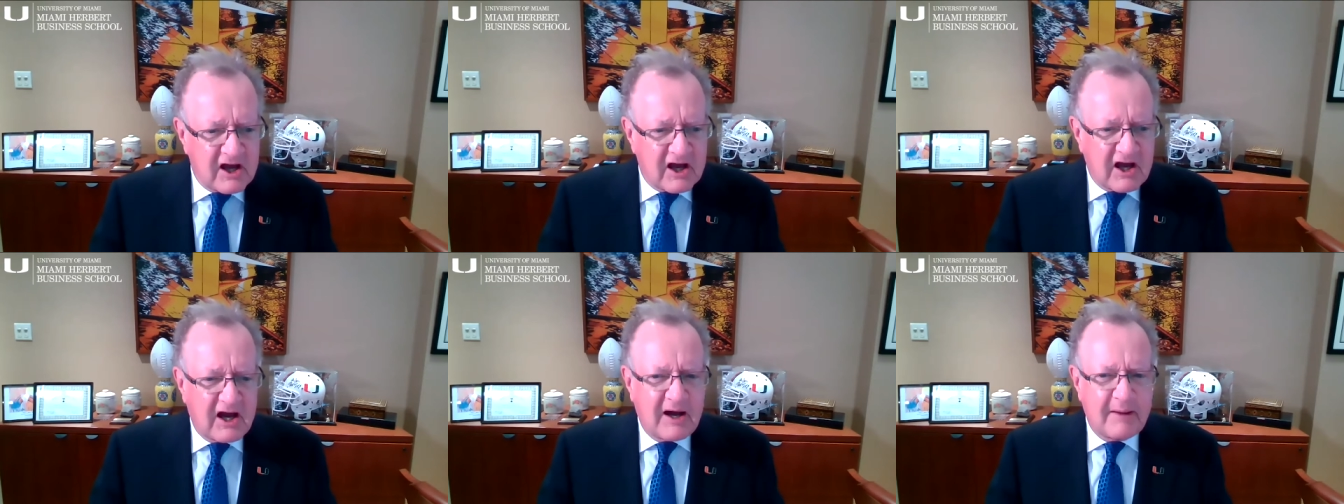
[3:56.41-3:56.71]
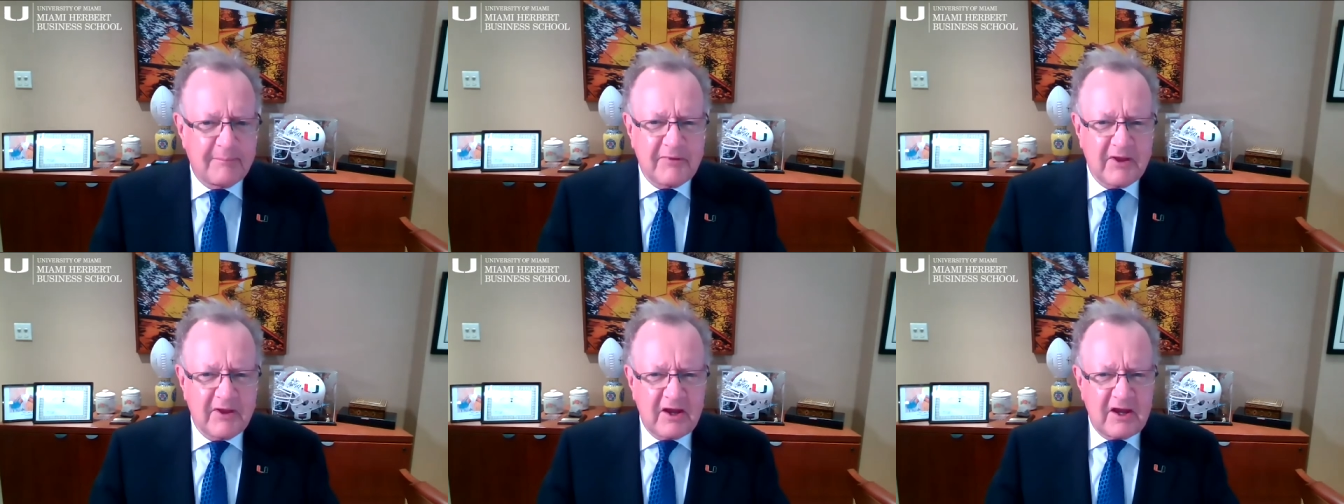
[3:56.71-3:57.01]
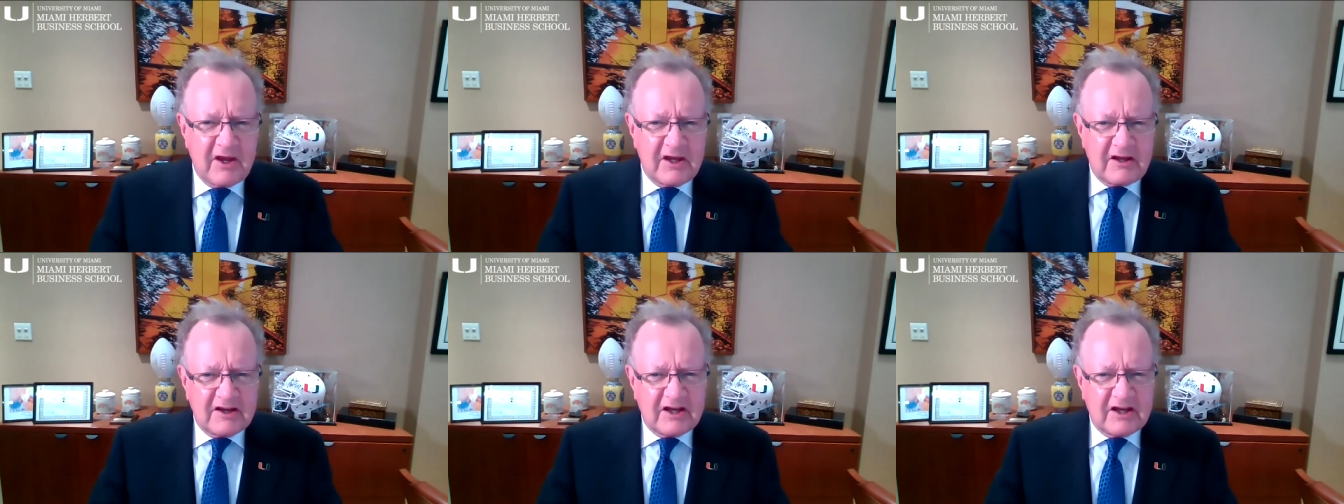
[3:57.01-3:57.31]

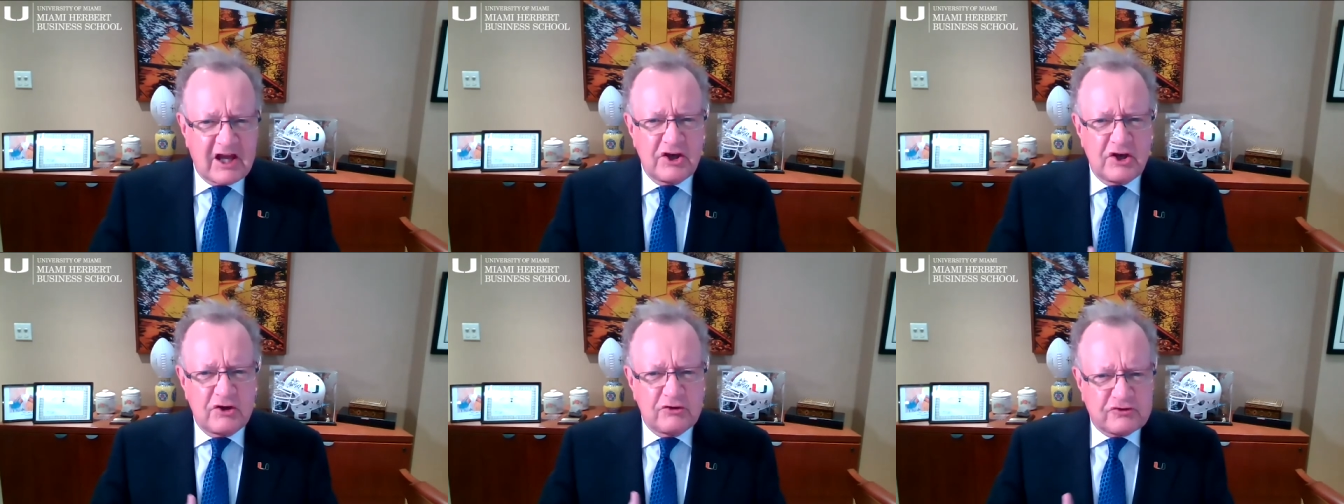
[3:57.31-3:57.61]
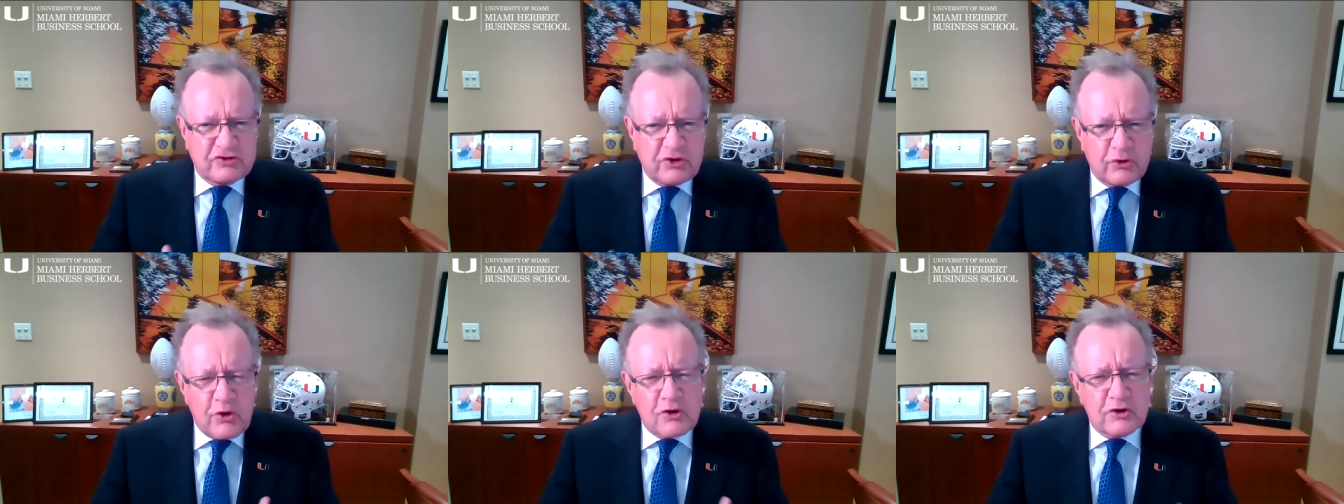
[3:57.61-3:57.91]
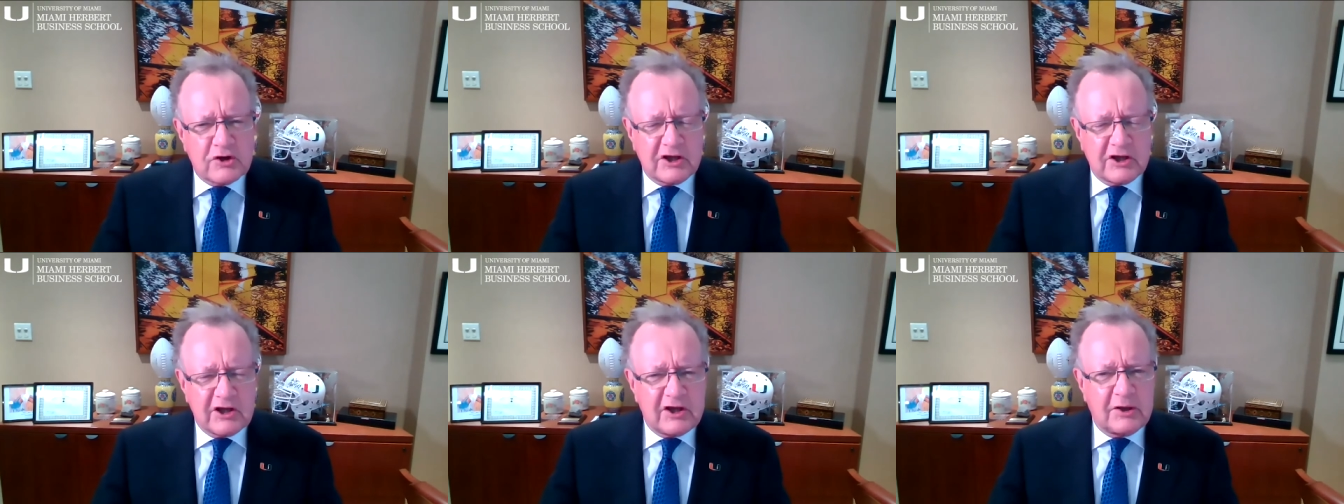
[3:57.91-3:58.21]
Can you
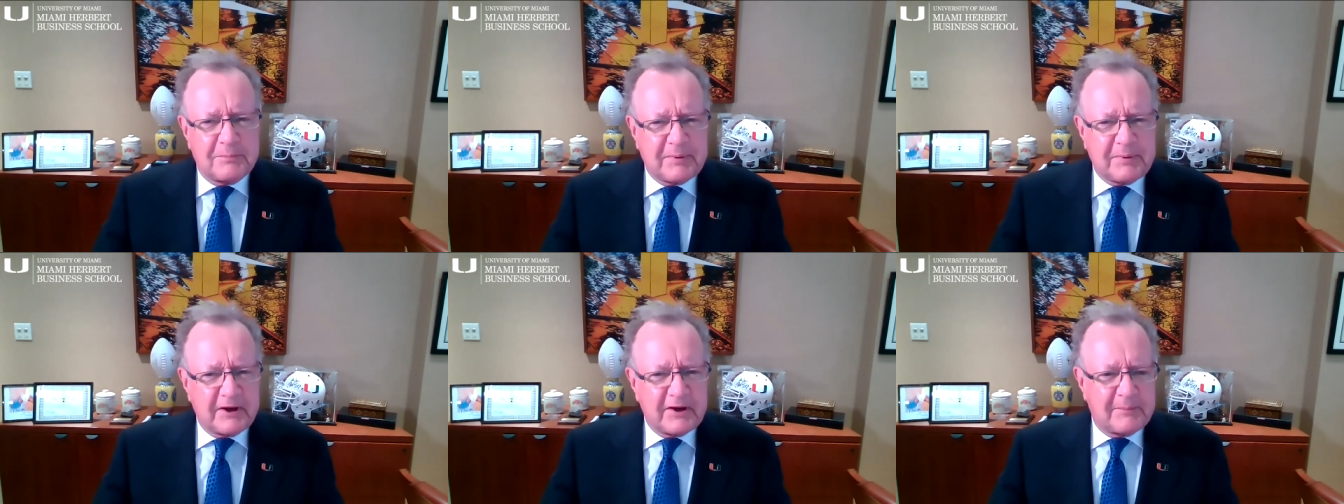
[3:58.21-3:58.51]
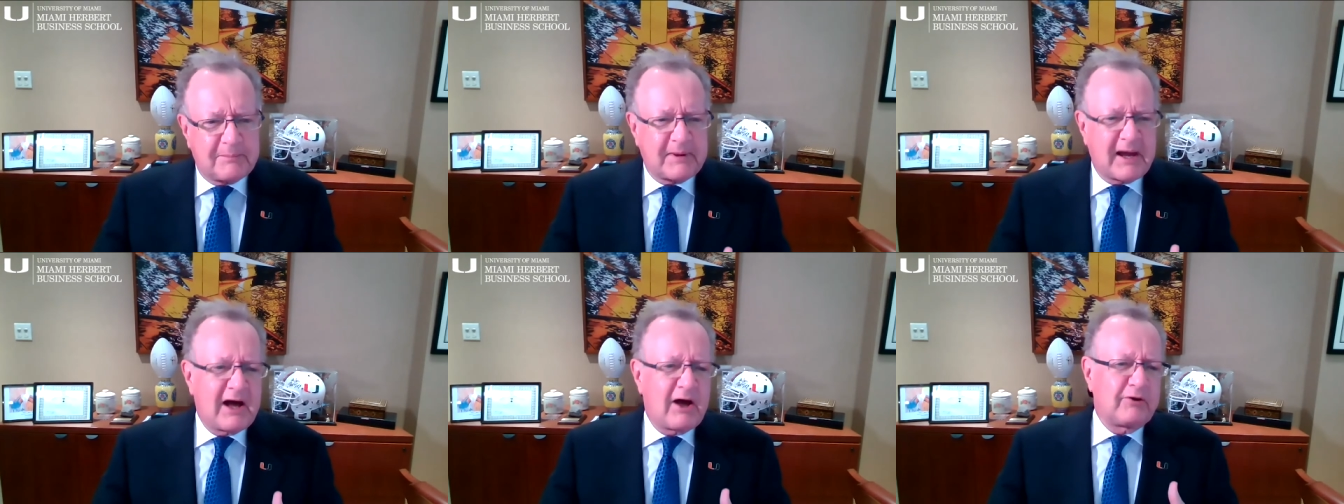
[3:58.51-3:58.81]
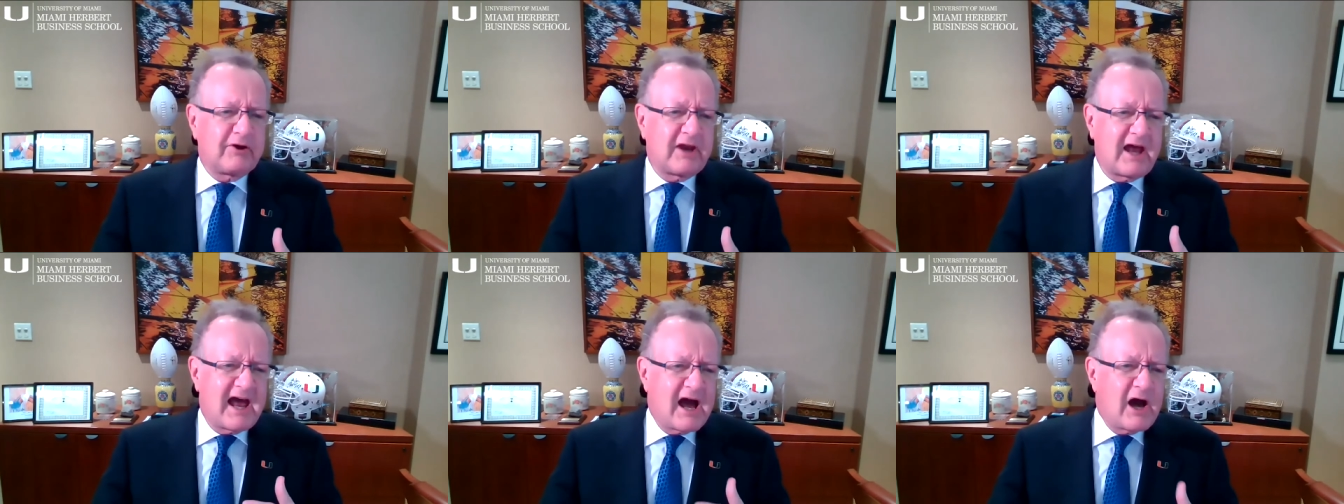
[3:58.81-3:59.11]
talk a little bit
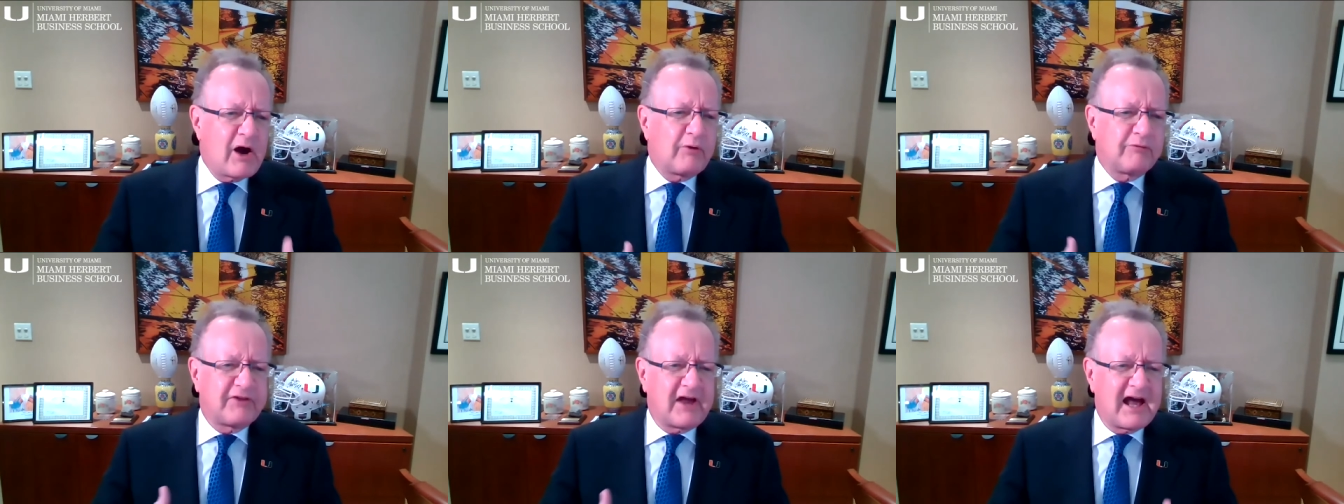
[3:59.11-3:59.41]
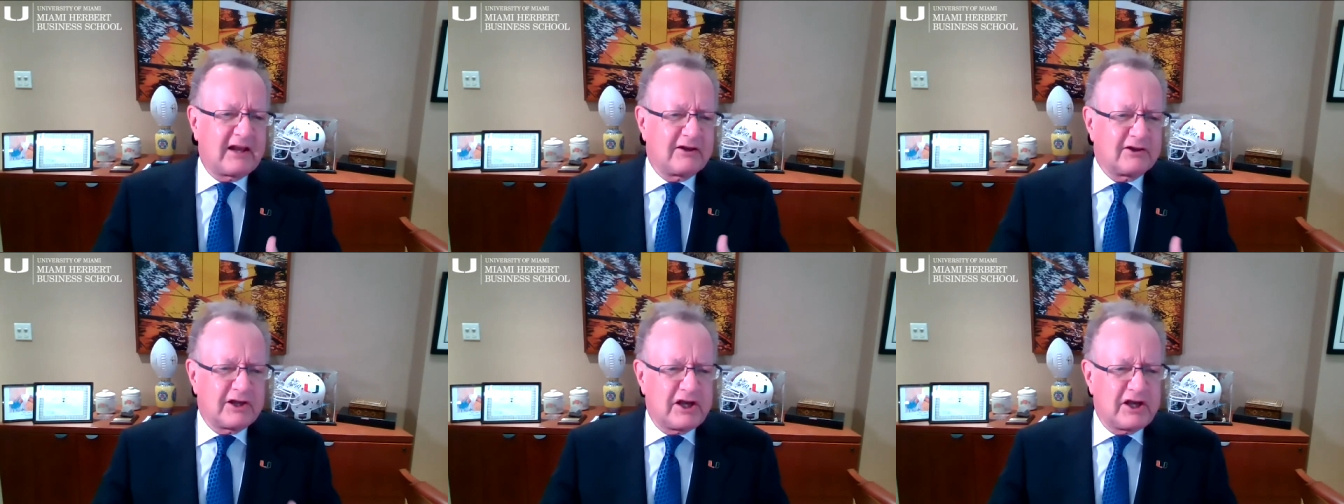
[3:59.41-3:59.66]
about how that